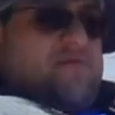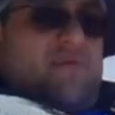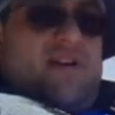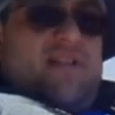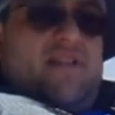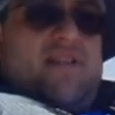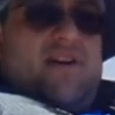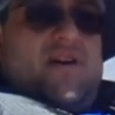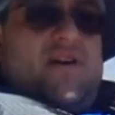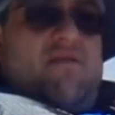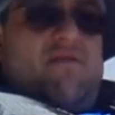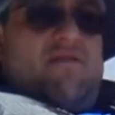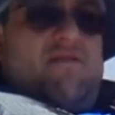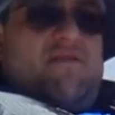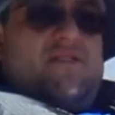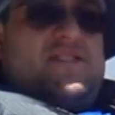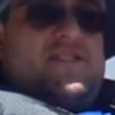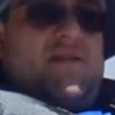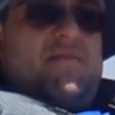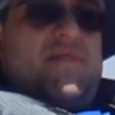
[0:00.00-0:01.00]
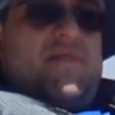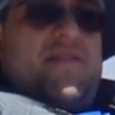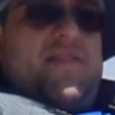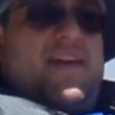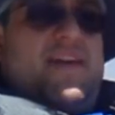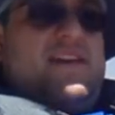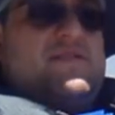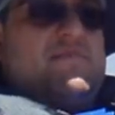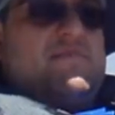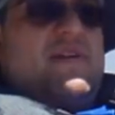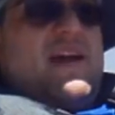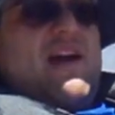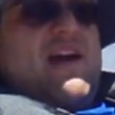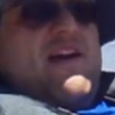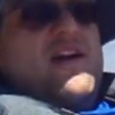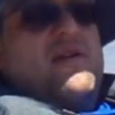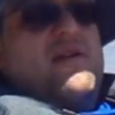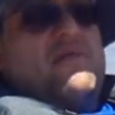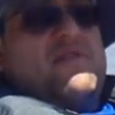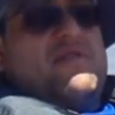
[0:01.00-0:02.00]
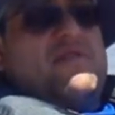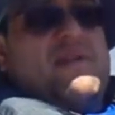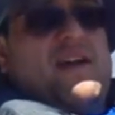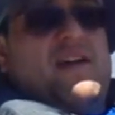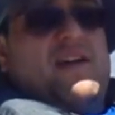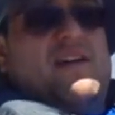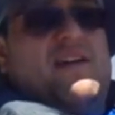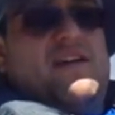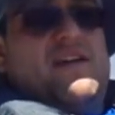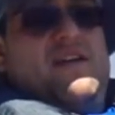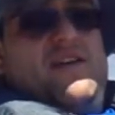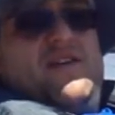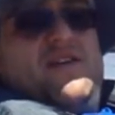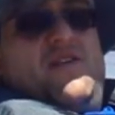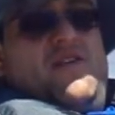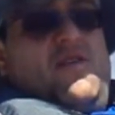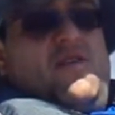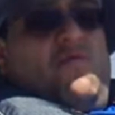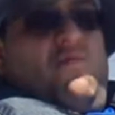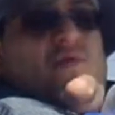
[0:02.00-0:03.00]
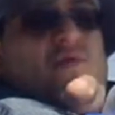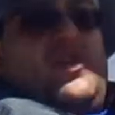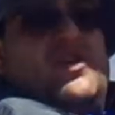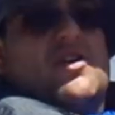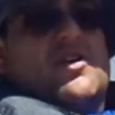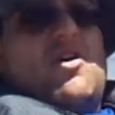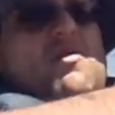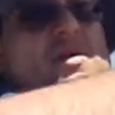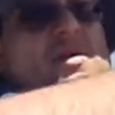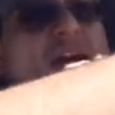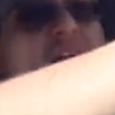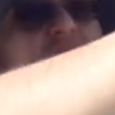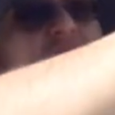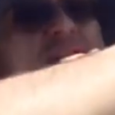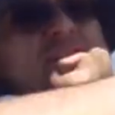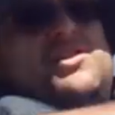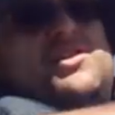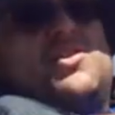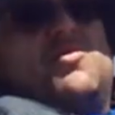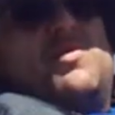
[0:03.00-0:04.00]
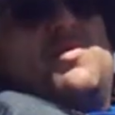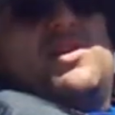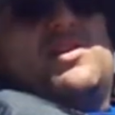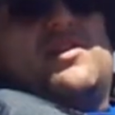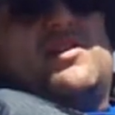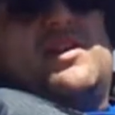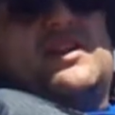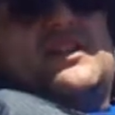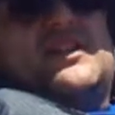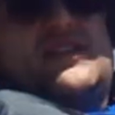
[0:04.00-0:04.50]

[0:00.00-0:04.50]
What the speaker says: wanted to go over some of the things I'm carrying with me. When you're going out into the wilderness,